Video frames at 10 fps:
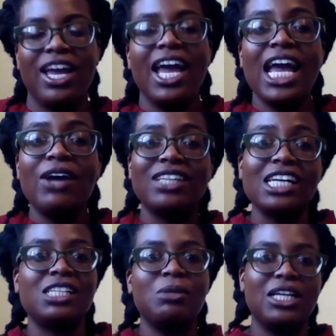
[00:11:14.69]
It was
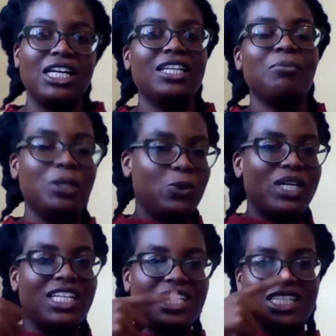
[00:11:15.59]
actually between
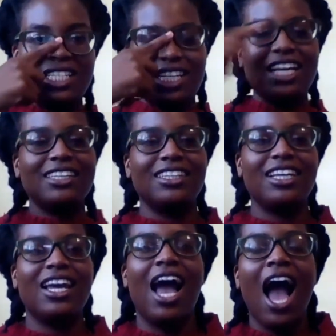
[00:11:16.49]
Shingzi
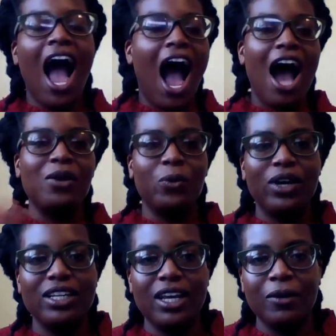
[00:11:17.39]
and
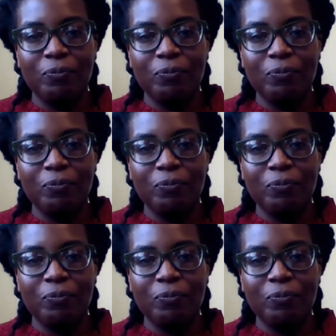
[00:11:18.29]
Wenyi.